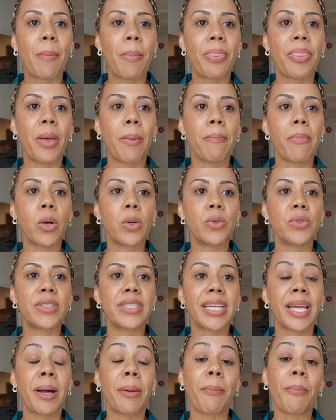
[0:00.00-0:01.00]
the
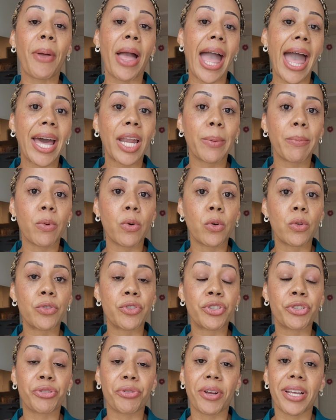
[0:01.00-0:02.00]
most compatible
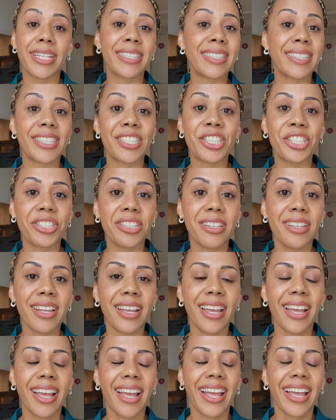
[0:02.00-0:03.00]
transition.
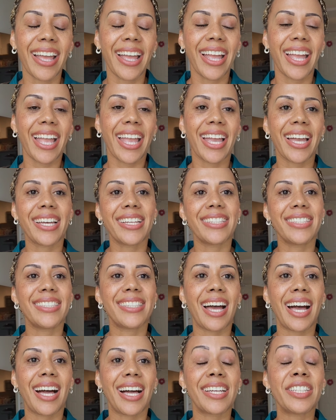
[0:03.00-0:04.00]
And
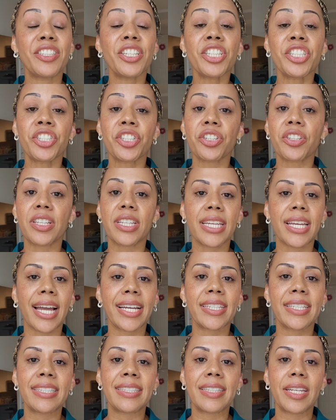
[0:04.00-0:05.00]
additionally,
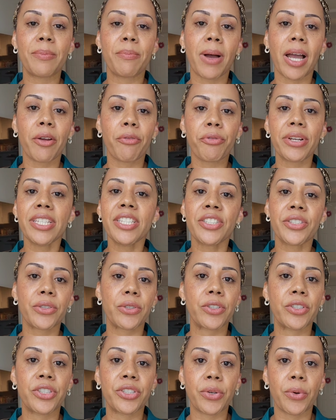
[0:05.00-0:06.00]
I just did my
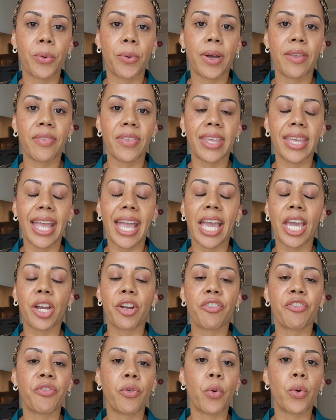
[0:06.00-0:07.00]
research on the
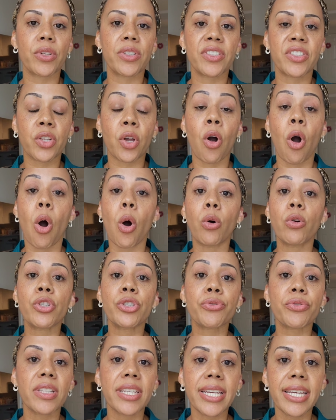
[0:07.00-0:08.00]
Air Force.
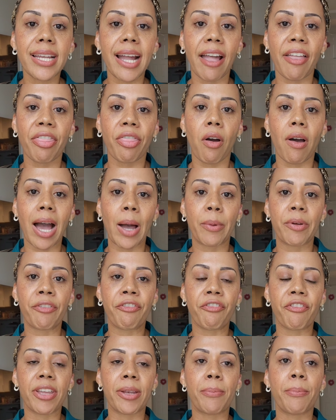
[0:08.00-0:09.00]
Culturally, I thought I would
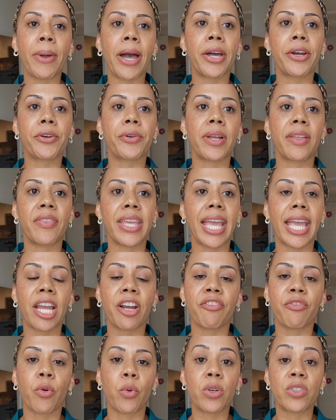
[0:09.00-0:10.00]
fit better in the
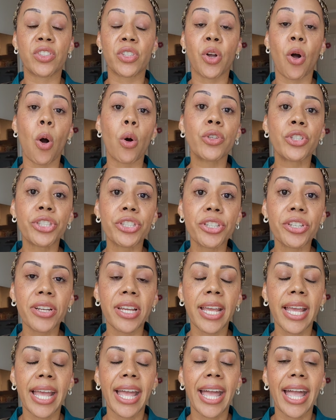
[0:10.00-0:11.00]
Air Force culture,
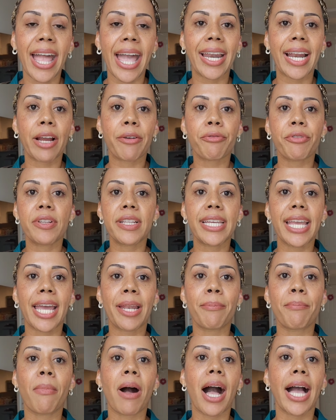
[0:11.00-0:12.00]
and I really
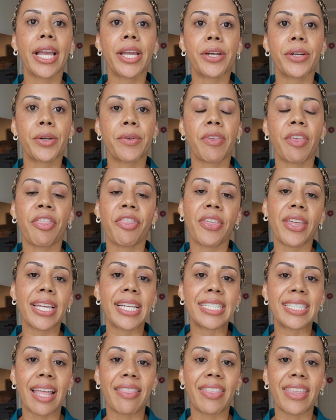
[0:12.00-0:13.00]
admire the
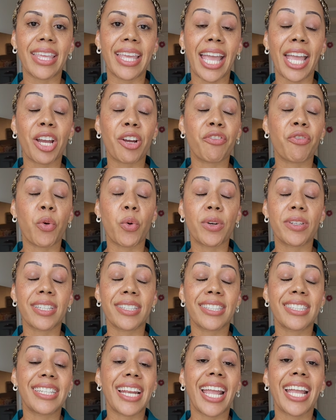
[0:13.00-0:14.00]
things that the Air Force
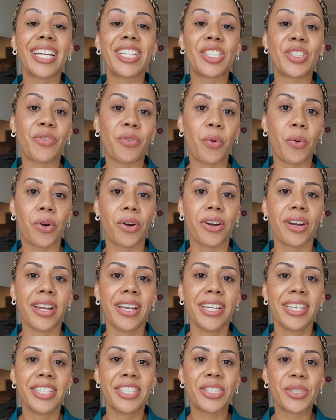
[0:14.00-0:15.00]
stands for.
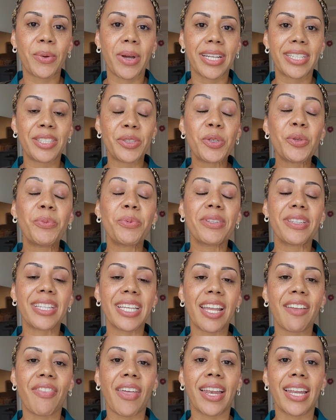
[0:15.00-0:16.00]
So I do
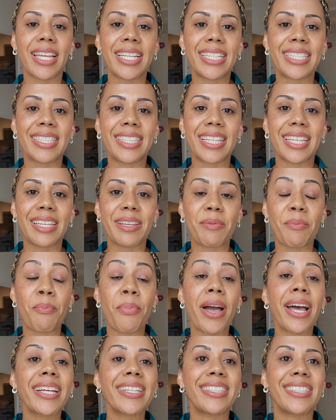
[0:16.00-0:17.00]
believe that it is the
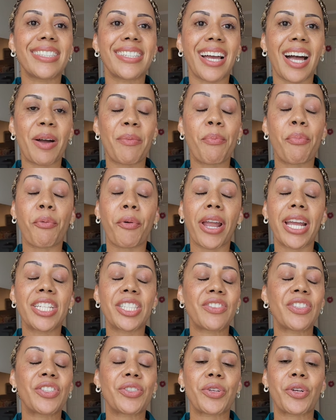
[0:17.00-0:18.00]
best branch
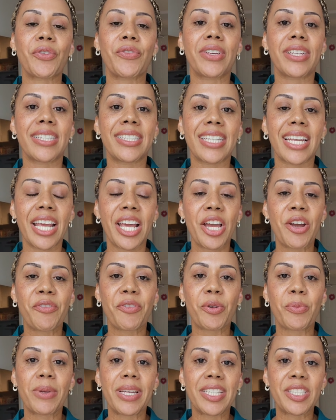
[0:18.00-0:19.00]
of service
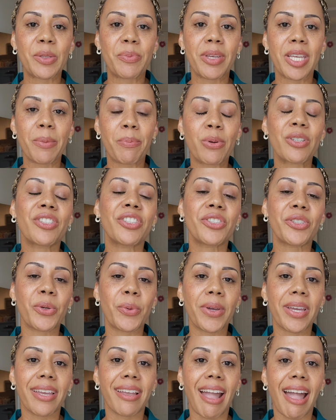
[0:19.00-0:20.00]
for me to be
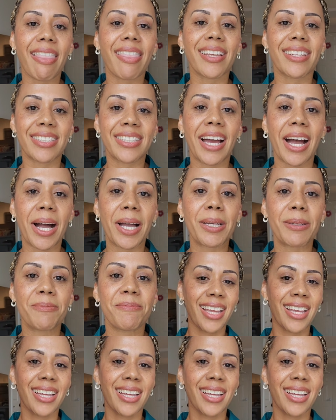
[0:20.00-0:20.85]
pursuing at this time.